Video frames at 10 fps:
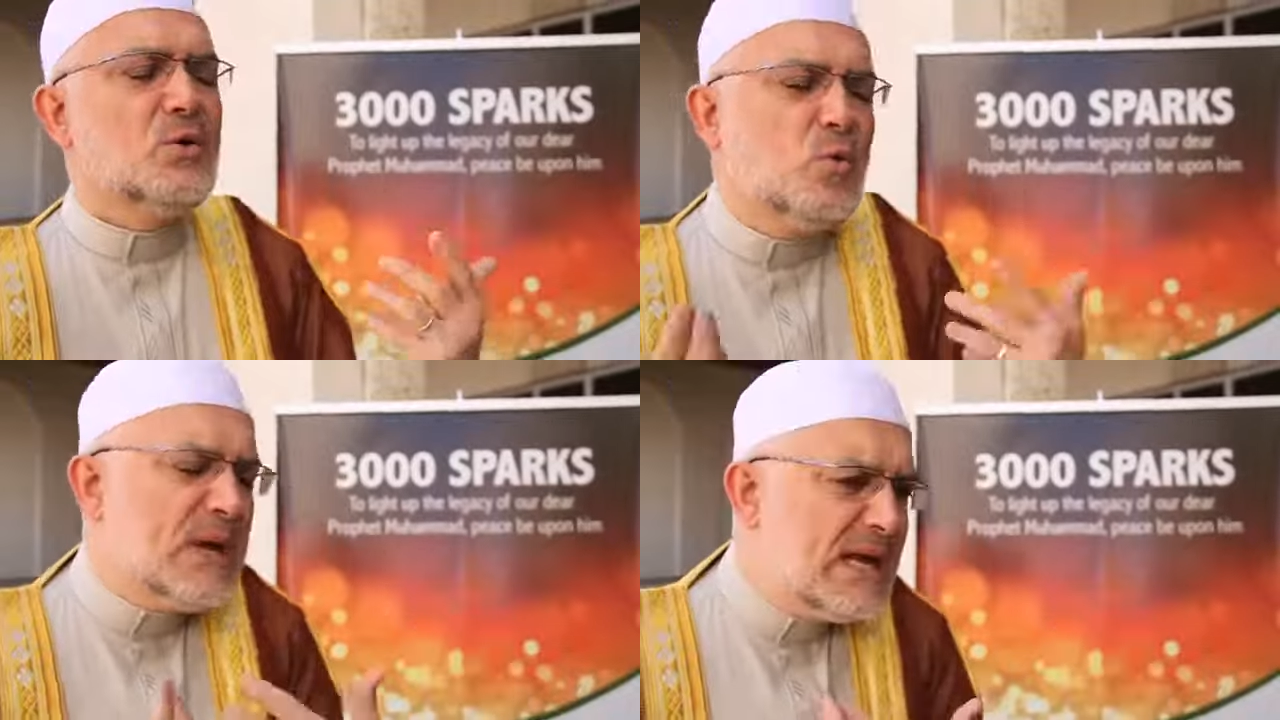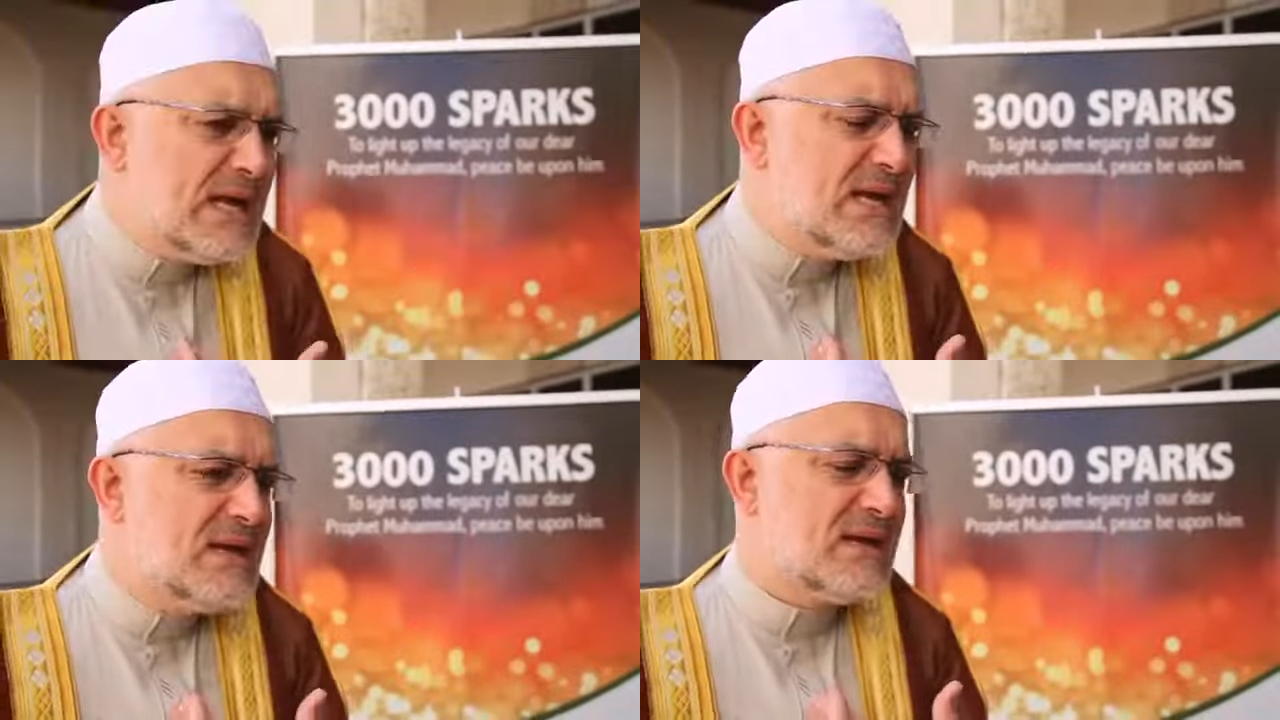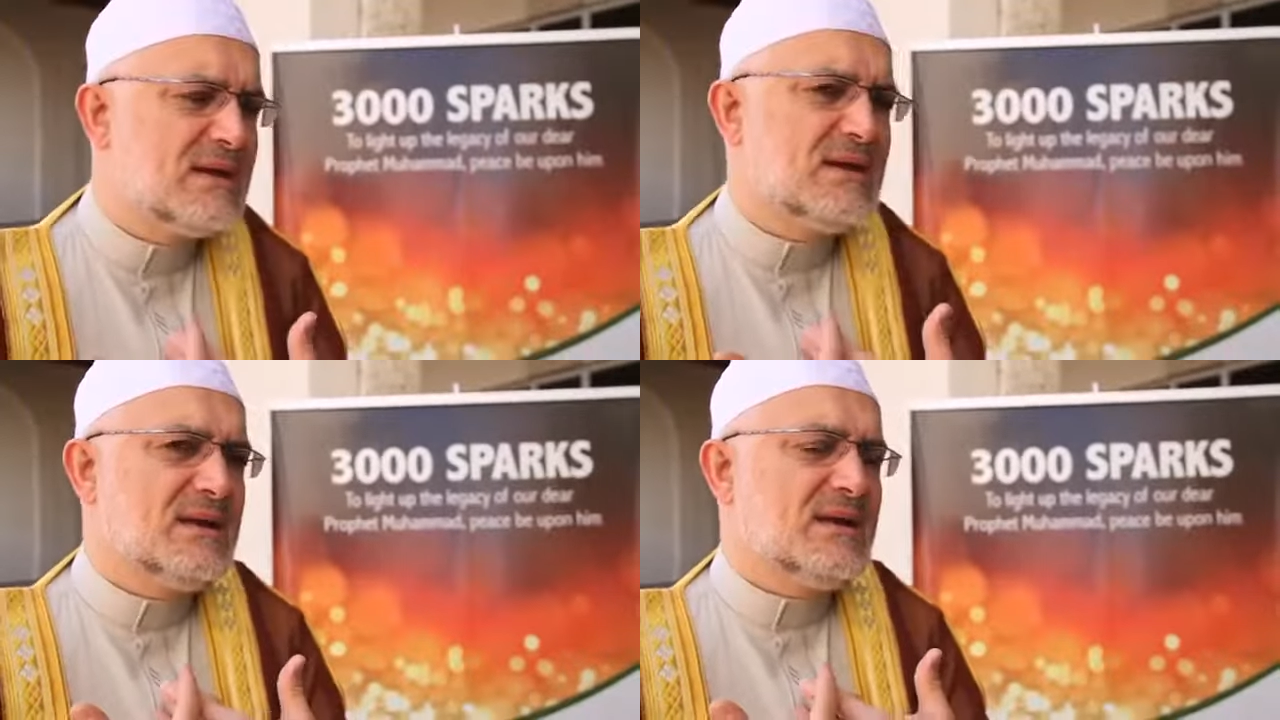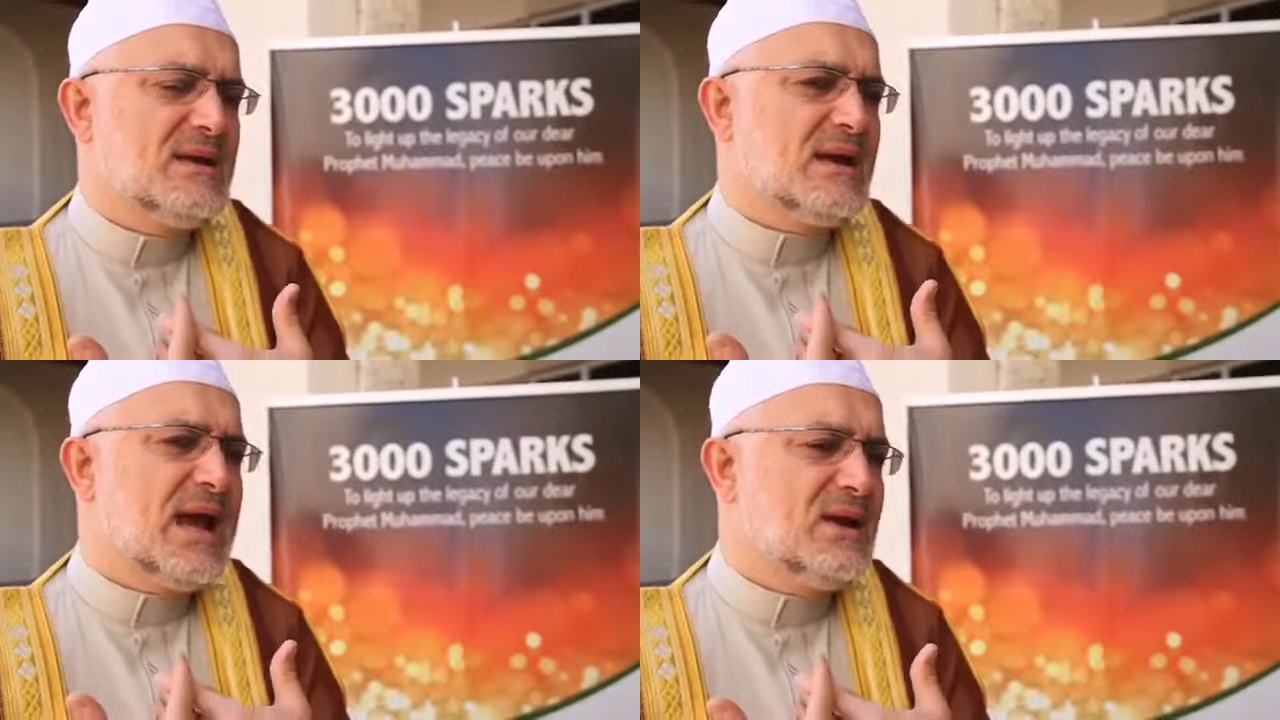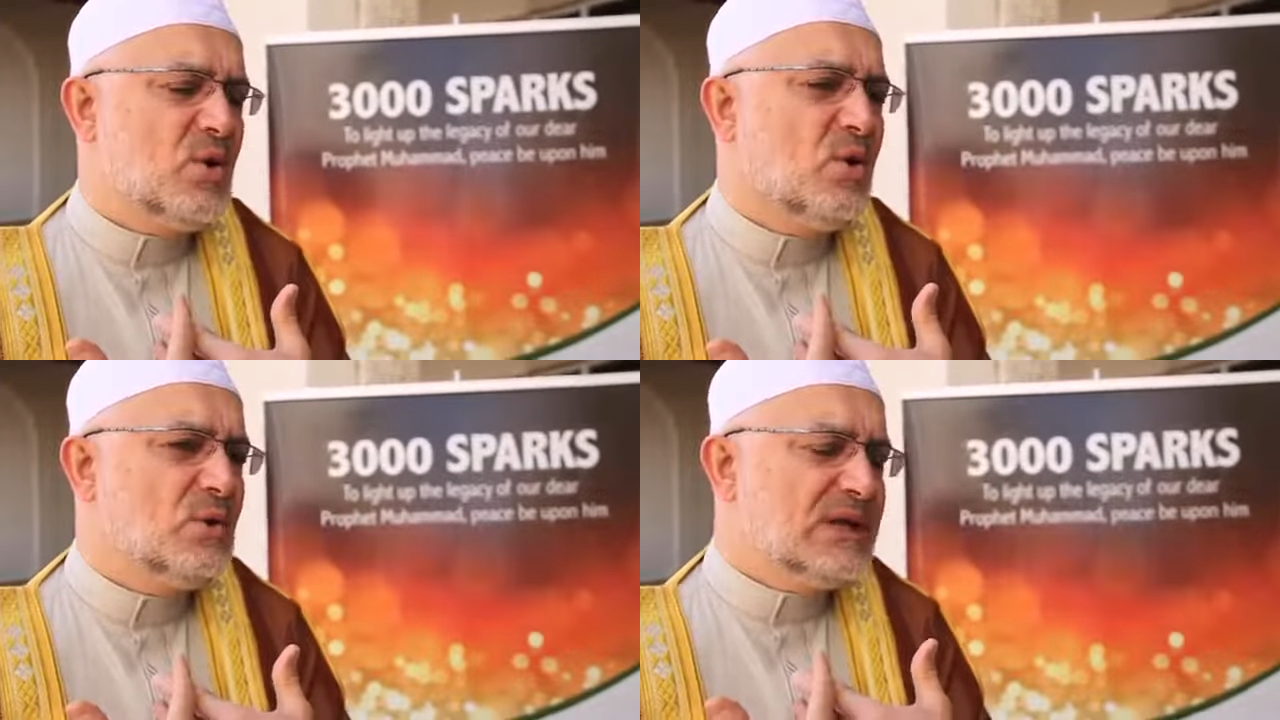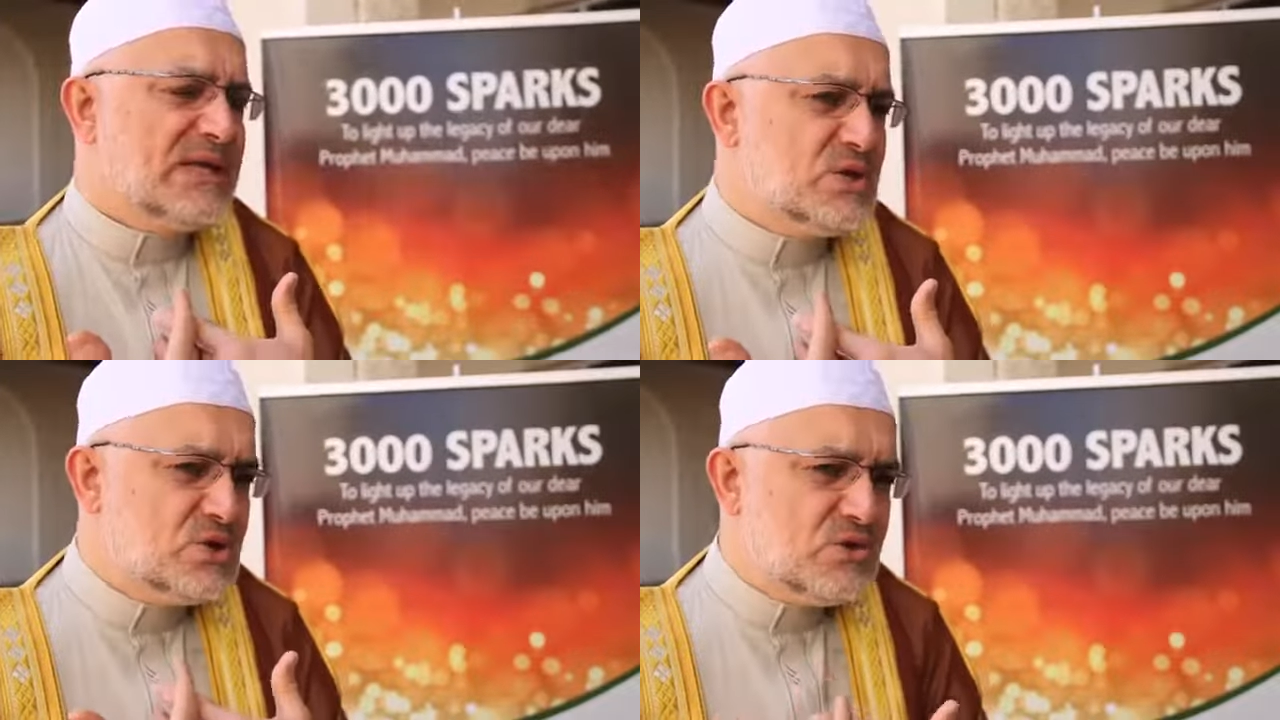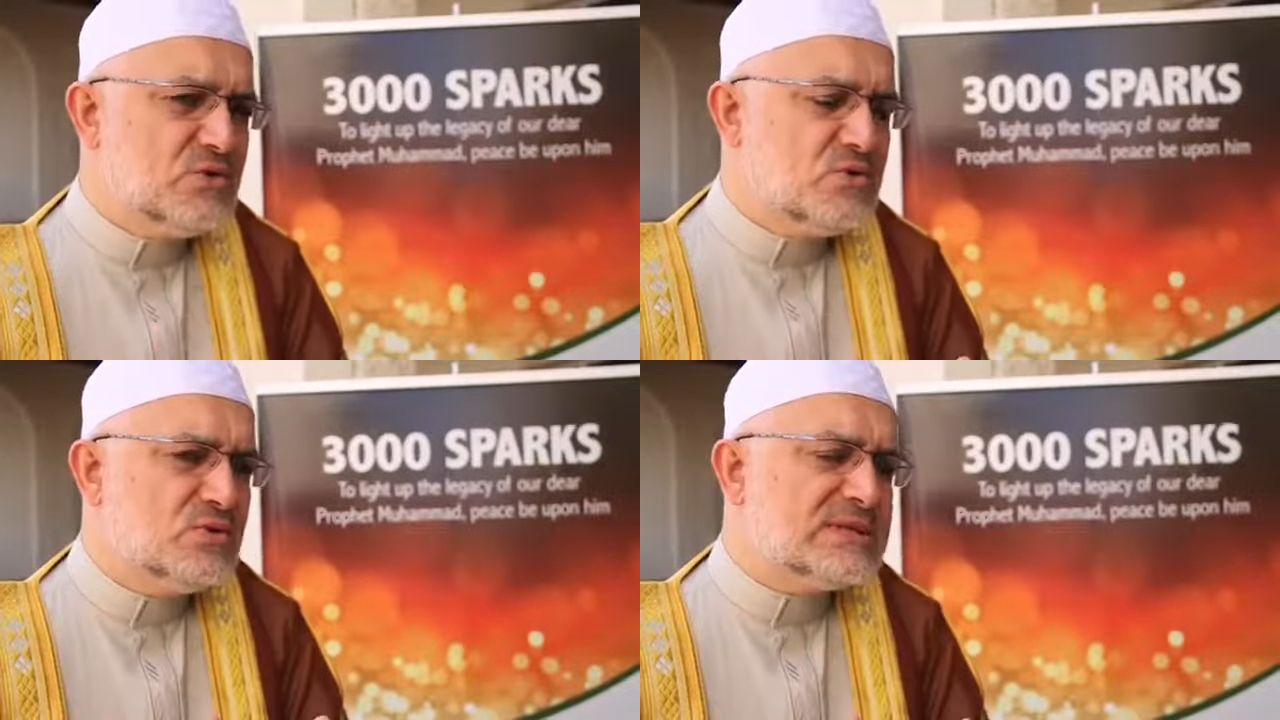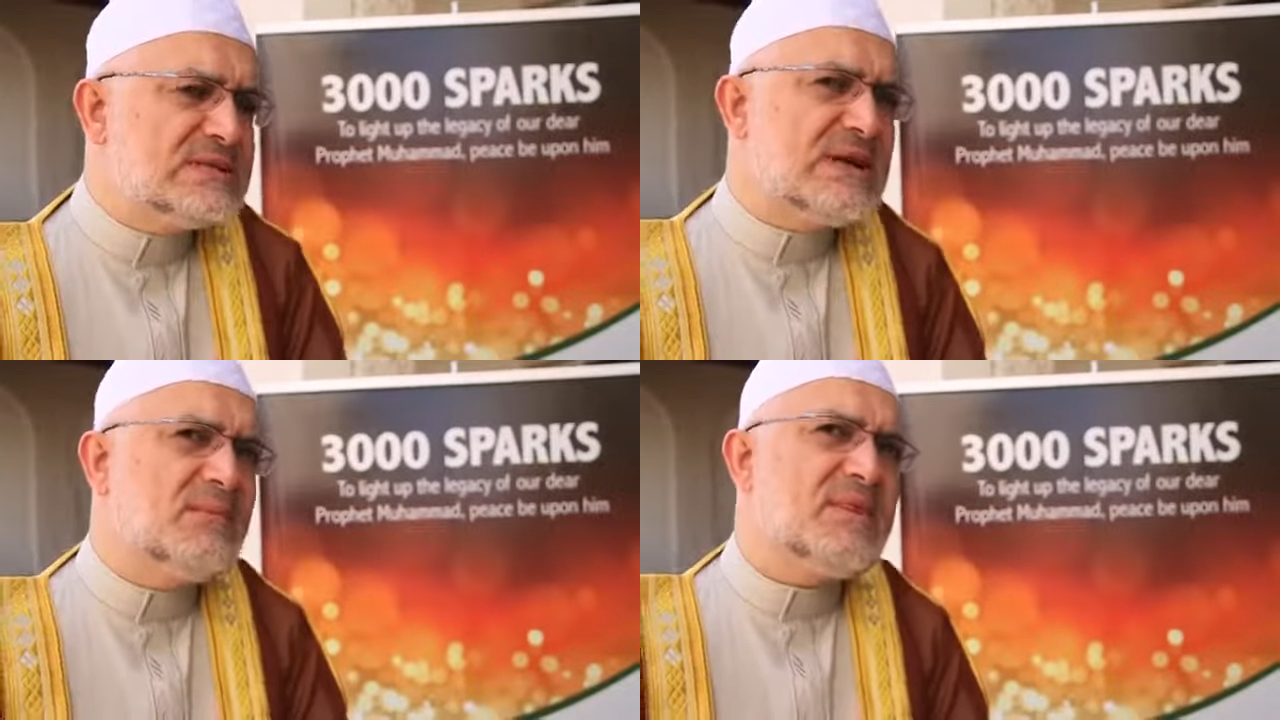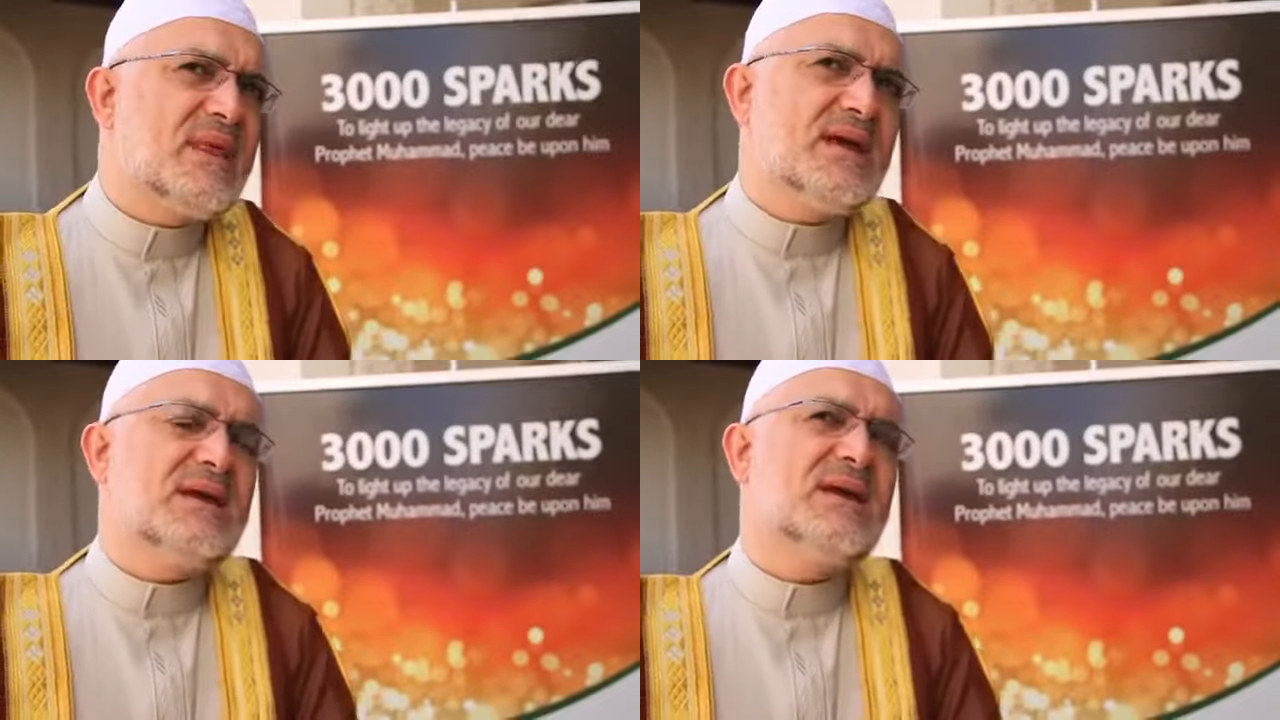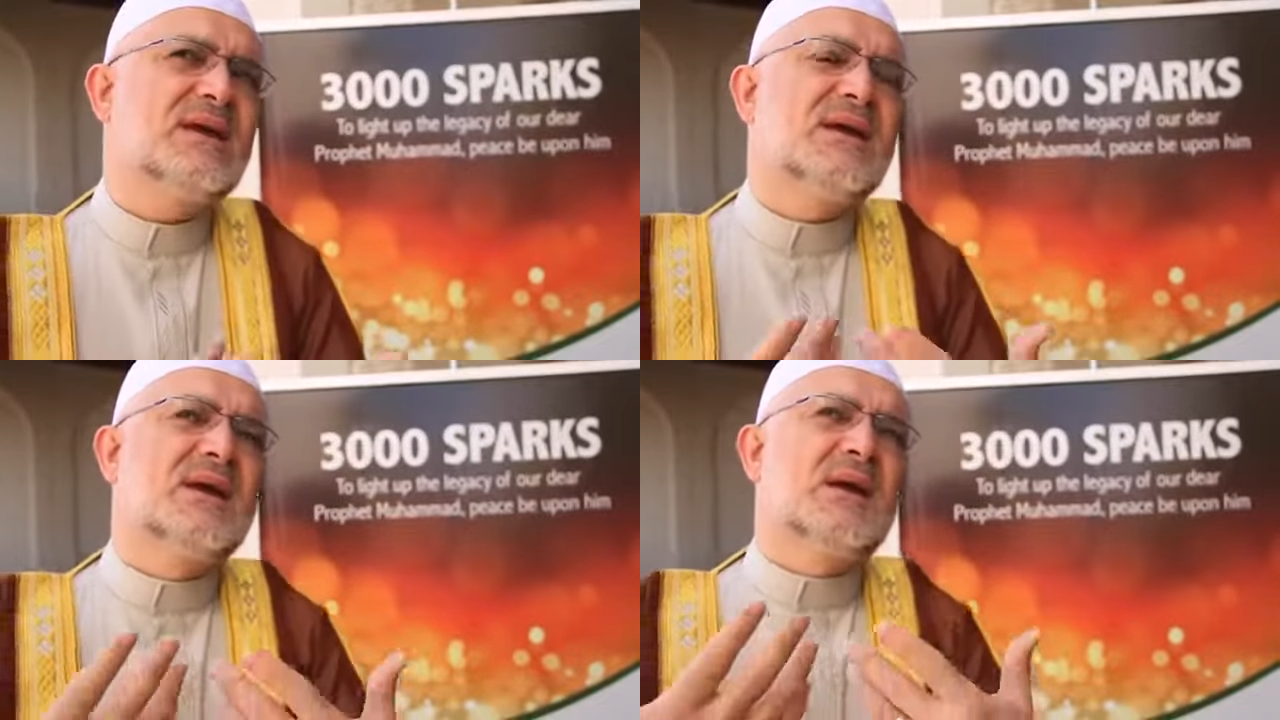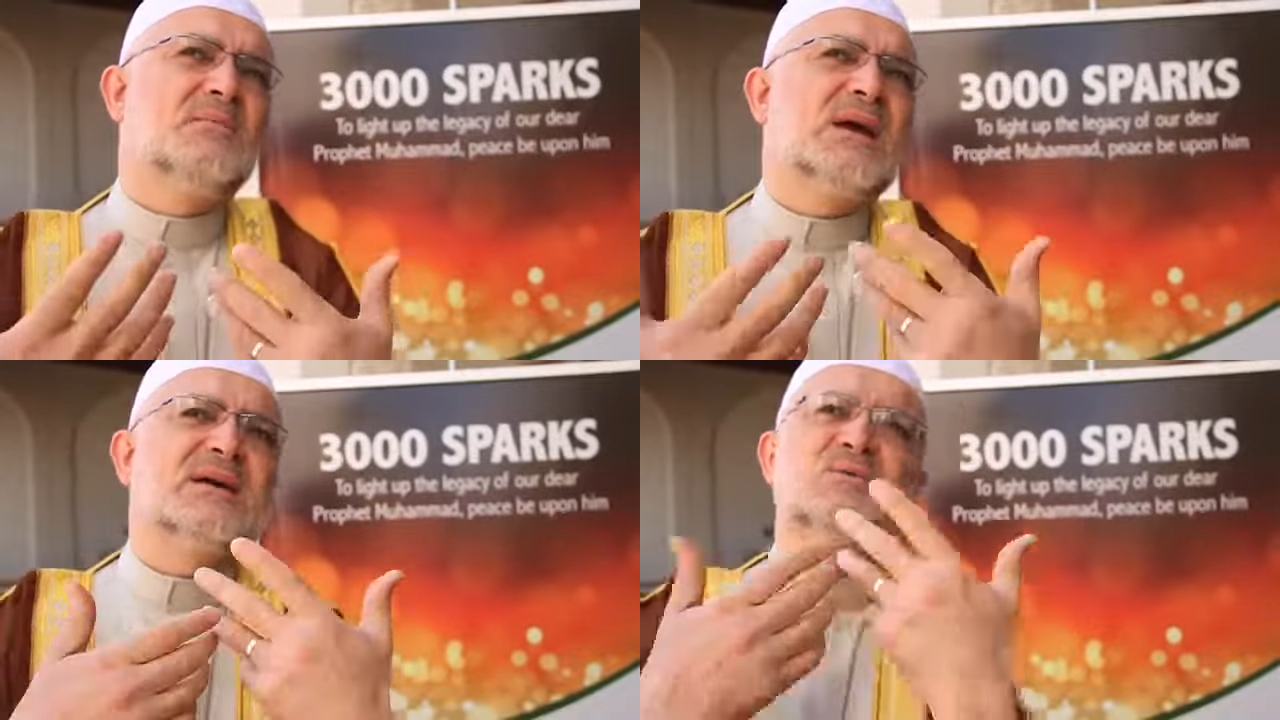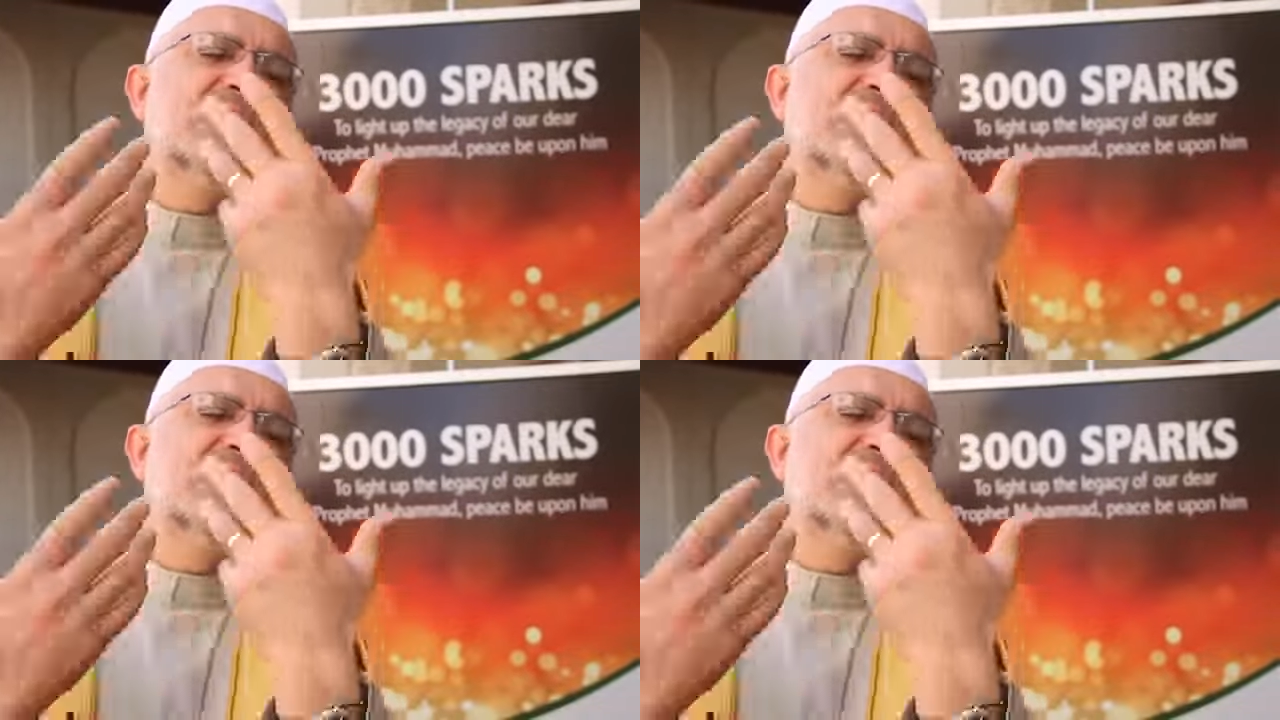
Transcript: We can only do something because